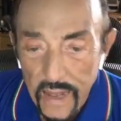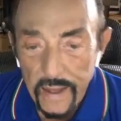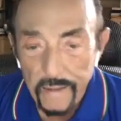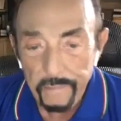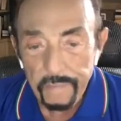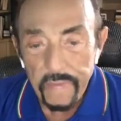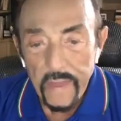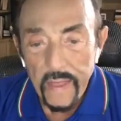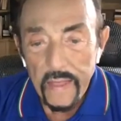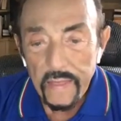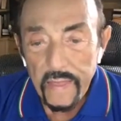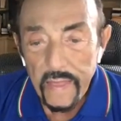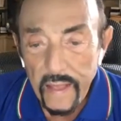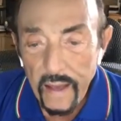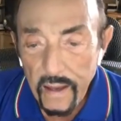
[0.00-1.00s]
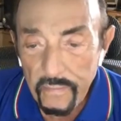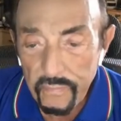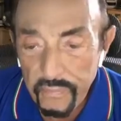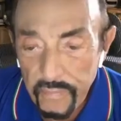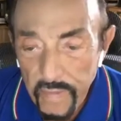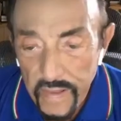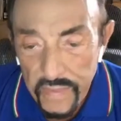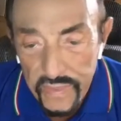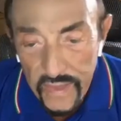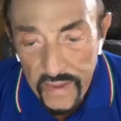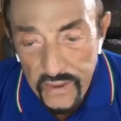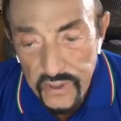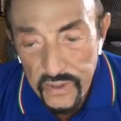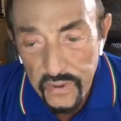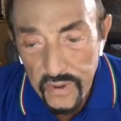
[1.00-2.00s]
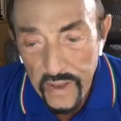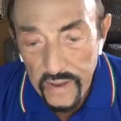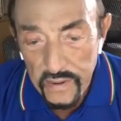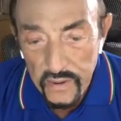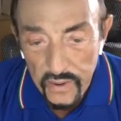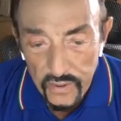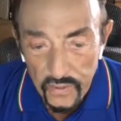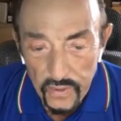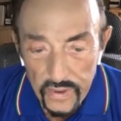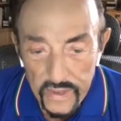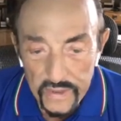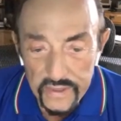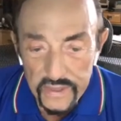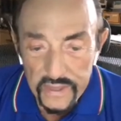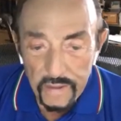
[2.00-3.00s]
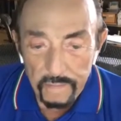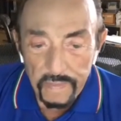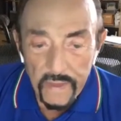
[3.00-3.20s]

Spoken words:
of things you can do is